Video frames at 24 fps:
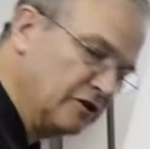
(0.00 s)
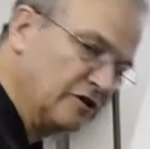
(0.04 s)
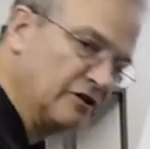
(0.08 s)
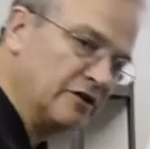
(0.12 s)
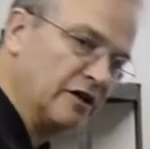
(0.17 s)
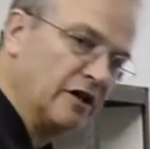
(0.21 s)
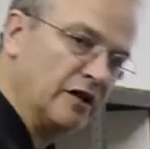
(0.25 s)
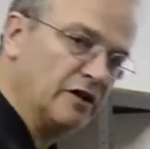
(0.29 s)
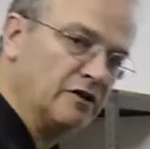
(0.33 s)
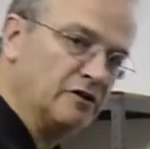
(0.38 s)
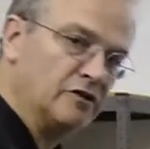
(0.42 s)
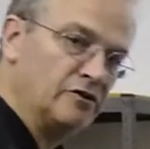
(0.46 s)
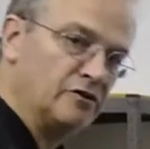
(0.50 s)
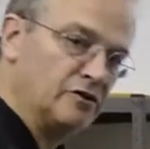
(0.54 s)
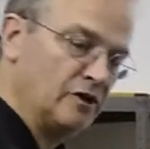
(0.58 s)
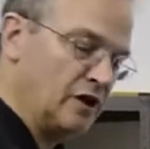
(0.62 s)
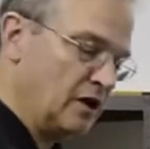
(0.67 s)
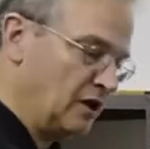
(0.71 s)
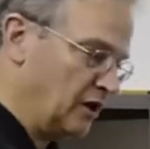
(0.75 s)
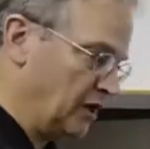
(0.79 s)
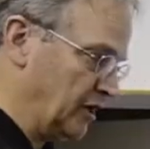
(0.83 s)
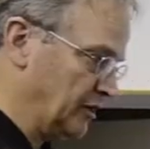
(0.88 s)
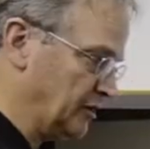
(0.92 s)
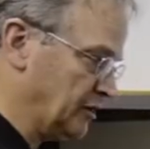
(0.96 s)
stages
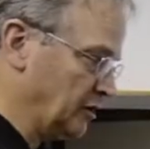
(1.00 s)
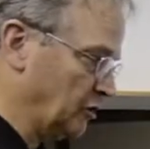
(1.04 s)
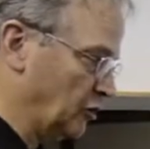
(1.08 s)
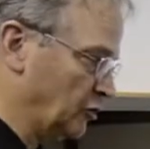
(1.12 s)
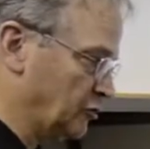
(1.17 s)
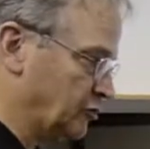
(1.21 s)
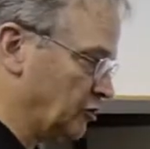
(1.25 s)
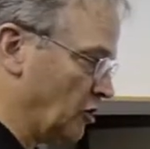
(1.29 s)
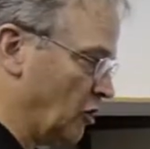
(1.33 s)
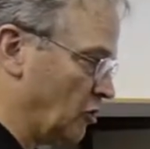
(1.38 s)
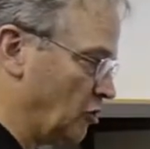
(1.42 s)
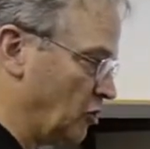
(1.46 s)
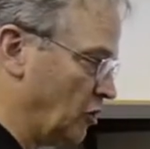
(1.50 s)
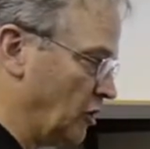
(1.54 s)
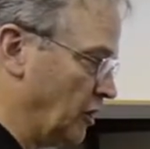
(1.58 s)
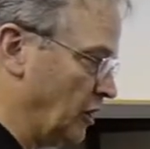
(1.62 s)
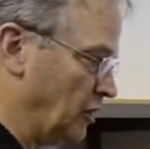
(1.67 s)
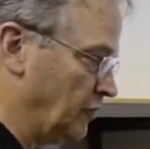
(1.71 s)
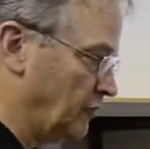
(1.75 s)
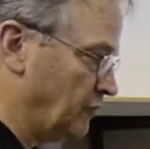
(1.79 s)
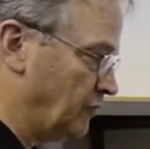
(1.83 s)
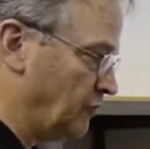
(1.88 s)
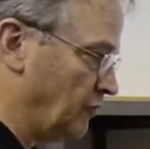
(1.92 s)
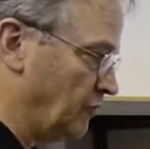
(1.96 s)
until it's
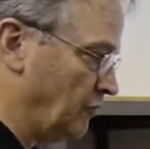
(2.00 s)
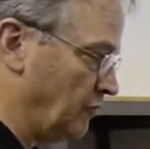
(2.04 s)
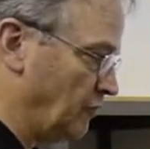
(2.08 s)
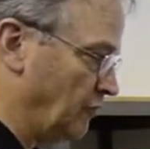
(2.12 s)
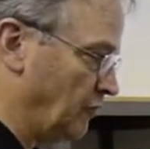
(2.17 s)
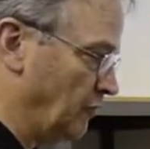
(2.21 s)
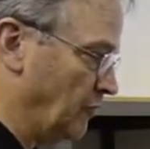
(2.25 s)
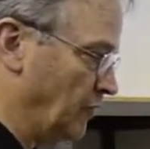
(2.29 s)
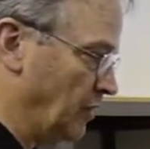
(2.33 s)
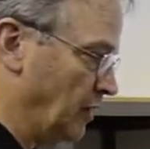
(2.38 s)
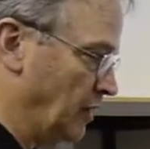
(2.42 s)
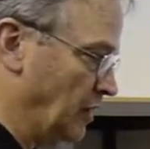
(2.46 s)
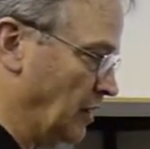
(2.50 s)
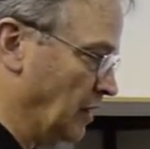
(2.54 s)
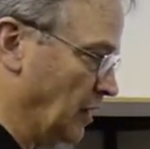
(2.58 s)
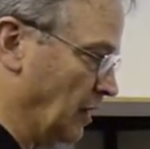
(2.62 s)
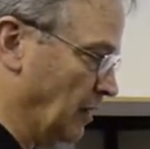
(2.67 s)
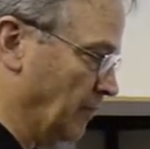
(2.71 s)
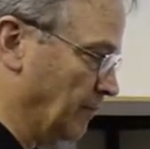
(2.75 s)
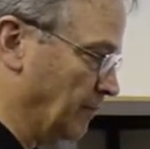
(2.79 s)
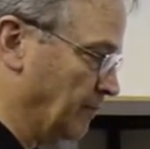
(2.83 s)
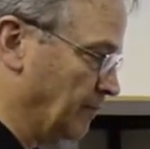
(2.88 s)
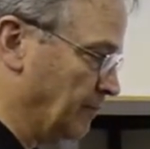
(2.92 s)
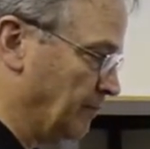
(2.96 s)
underneath the
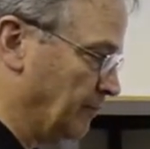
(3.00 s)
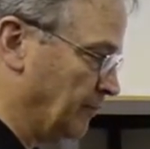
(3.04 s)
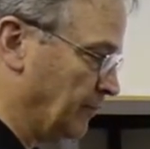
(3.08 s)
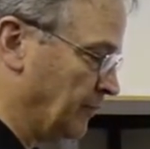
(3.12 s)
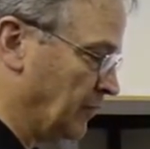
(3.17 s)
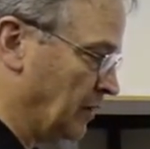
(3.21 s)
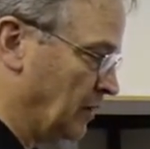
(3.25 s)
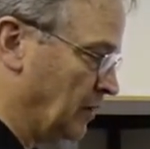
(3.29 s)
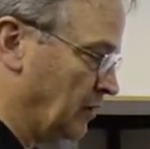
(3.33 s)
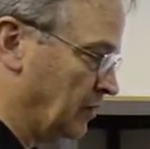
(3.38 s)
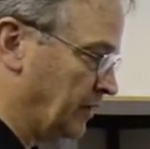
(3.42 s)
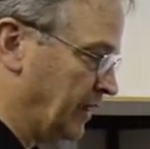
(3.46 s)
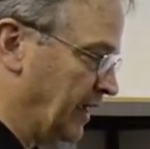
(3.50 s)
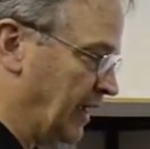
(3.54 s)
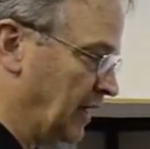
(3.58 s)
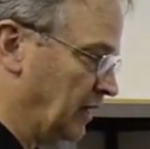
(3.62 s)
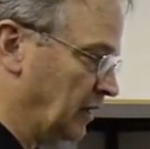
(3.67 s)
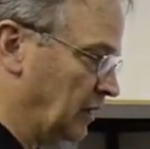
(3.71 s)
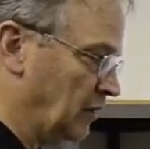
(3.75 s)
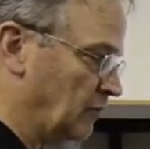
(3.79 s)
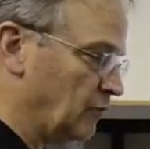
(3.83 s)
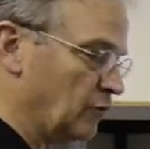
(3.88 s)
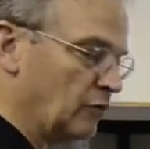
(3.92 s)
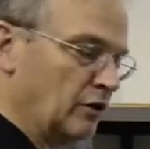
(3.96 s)

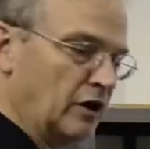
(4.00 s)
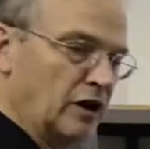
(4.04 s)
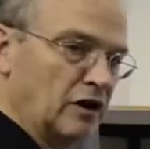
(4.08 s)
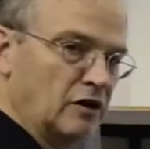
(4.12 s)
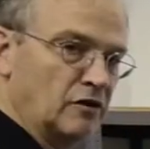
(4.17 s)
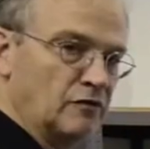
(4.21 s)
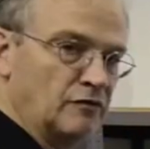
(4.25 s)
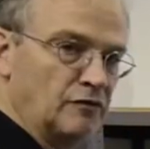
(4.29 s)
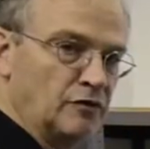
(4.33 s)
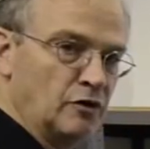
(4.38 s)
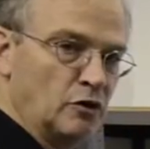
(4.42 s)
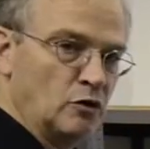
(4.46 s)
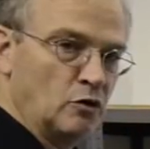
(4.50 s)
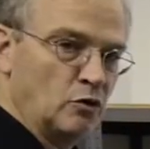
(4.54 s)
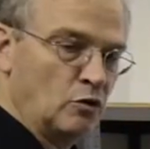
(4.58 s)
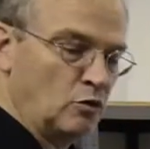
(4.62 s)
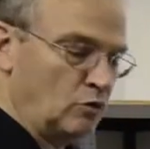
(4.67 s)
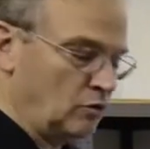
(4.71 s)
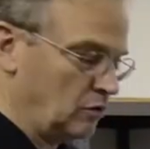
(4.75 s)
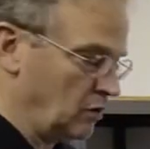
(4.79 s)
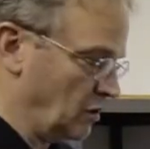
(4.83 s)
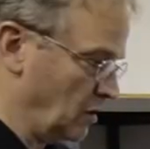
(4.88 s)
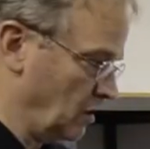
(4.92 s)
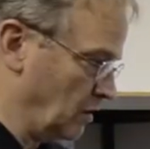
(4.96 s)
cantilever in the view
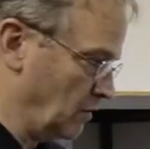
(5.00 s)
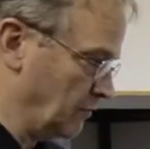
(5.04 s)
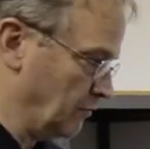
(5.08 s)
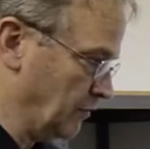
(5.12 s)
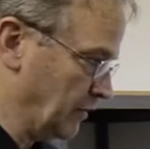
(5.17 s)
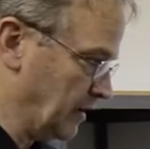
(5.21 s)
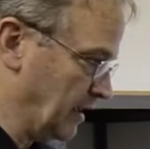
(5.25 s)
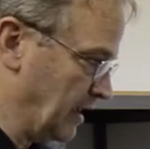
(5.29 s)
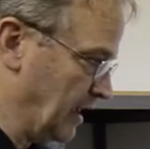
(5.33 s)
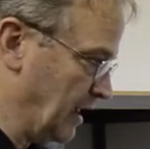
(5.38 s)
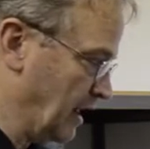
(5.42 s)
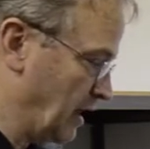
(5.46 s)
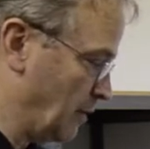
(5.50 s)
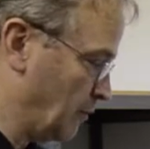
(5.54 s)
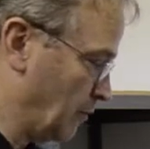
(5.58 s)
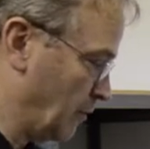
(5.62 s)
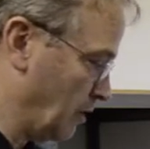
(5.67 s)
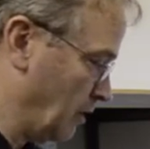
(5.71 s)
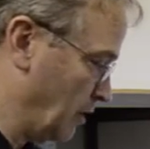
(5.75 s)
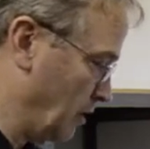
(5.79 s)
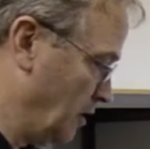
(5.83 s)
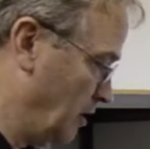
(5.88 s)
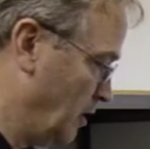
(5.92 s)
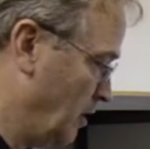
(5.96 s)
of the camera.
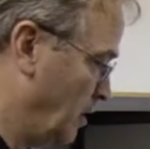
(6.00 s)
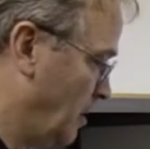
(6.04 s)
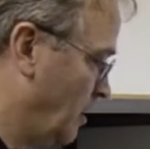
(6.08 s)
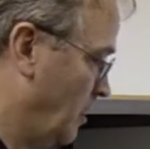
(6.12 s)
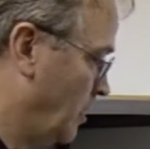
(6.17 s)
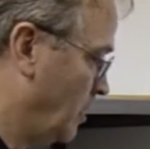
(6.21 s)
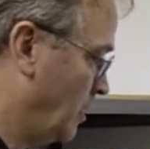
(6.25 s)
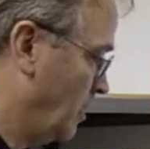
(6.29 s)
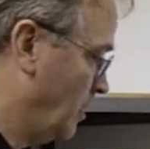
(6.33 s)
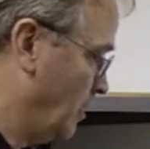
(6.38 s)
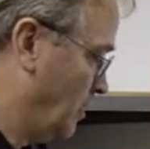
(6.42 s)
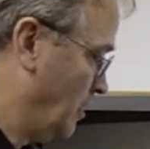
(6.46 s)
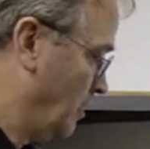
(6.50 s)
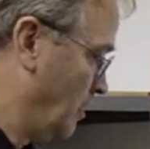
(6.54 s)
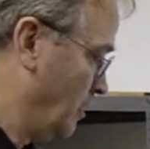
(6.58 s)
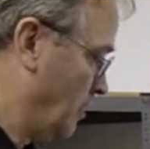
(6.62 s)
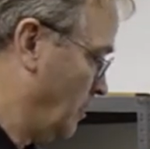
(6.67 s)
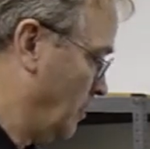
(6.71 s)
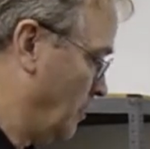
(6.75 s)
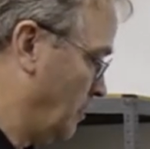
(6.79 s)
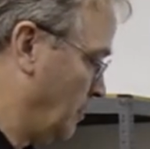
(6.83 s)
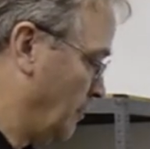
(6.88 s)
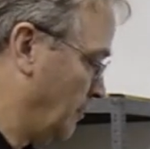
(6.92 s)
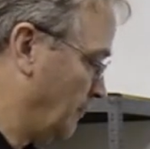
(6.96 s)

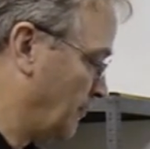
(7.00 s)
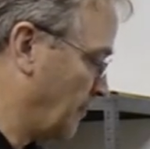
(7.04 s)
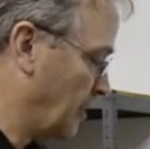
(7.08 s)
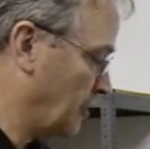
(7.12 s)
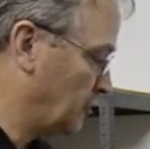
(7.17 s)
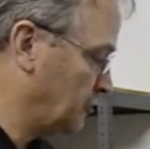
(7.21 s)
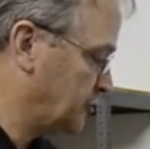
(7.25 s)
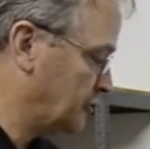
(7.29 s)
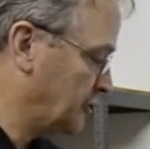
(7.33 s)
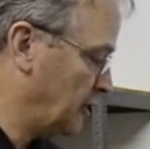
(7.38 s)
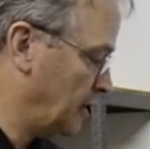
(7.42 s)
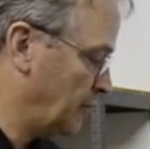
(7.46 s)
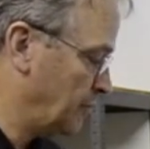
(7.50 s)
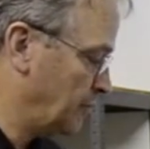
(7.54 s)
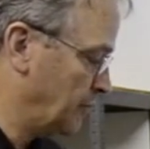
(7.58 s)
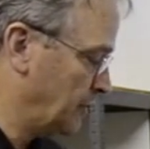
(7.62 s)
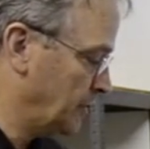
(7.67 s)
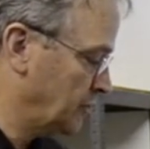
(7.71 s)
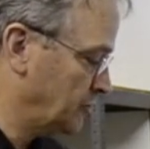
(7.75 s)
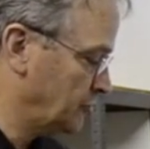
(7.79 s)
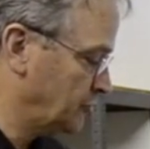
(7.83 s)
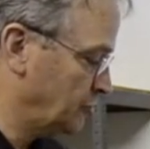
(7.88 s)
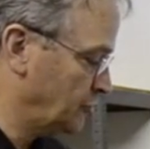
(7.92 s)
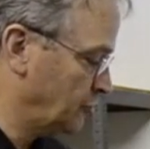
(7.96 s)
The final step
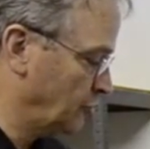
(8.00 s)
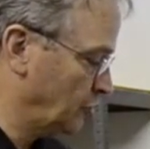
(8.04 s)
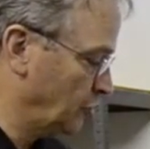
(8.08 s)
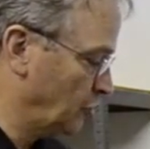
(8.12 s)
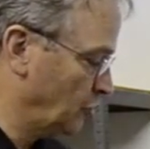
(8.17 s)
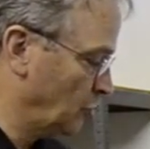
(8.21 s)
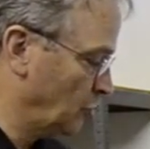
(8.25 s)
is to